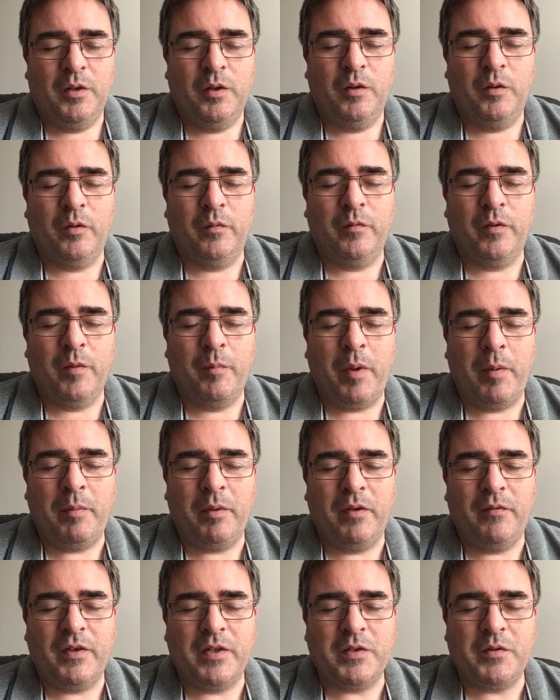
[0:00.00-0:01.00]
Lord, for the
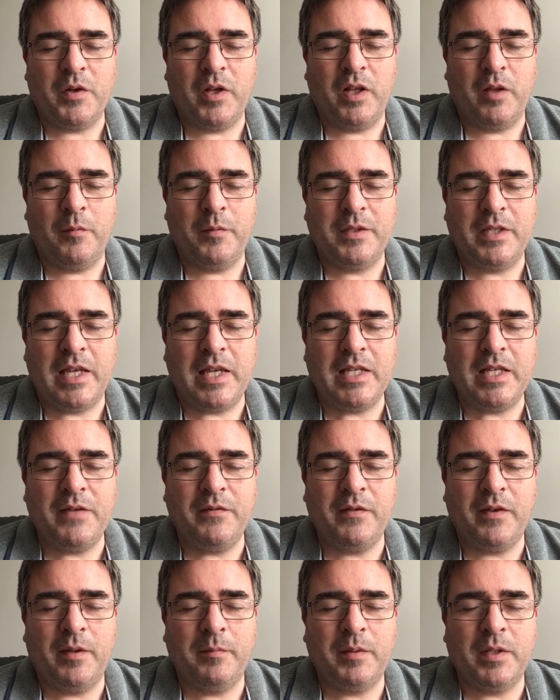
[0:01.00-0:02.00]
people of Israel, it was easy
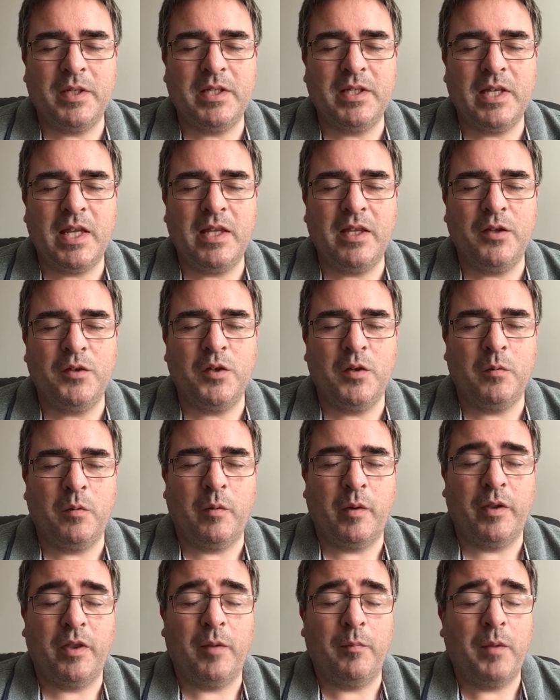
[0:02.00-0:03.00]
for them to see that you were
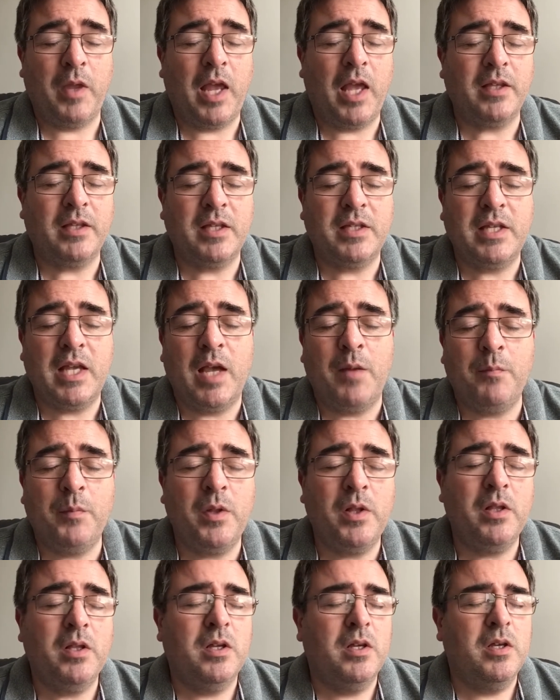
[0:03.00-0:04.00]
with them. They had the
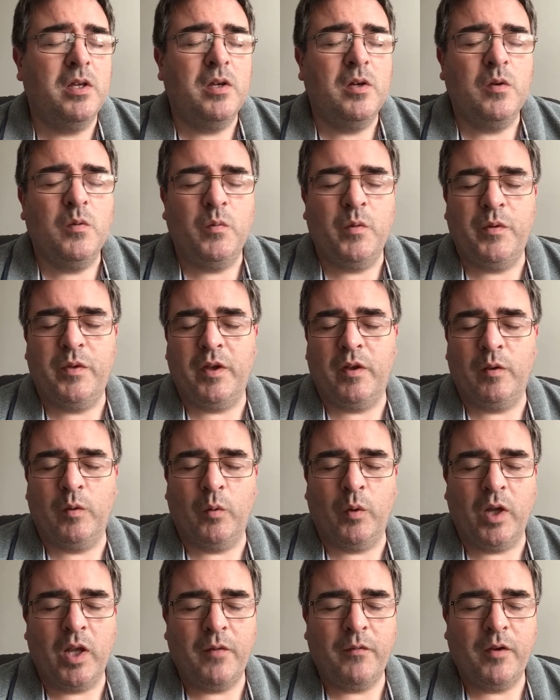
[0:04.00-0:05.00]
temple with the
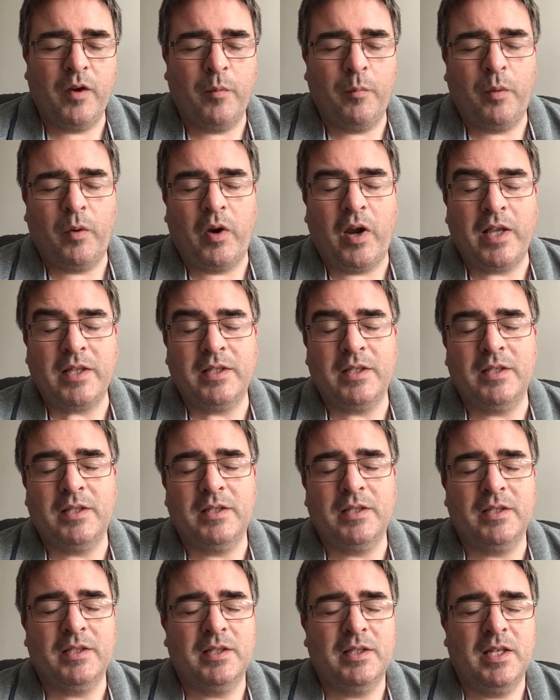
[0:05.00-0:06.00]
glory of your
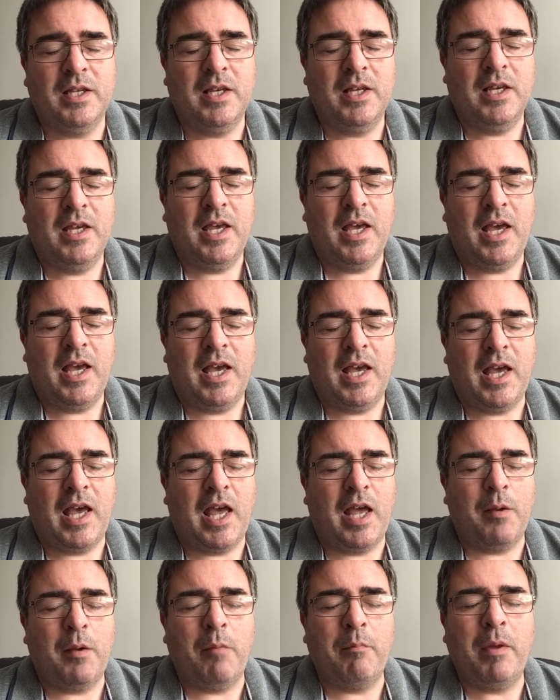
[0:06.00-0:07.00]
presence,
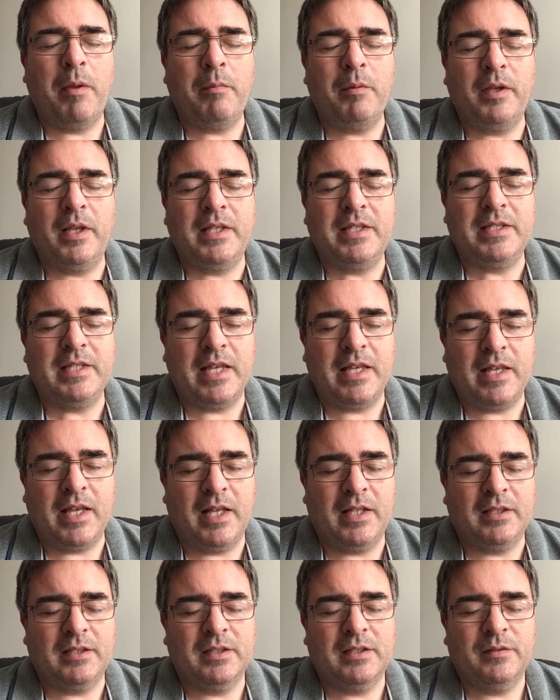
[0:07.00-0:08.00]
and people could see
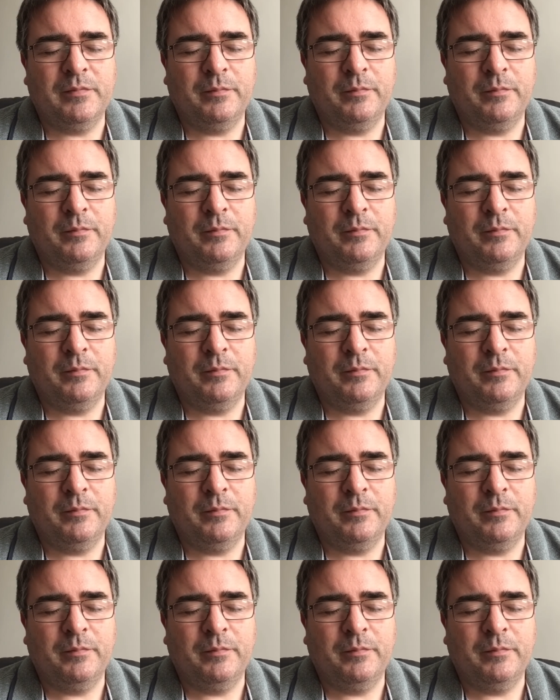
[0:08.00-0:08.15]
that.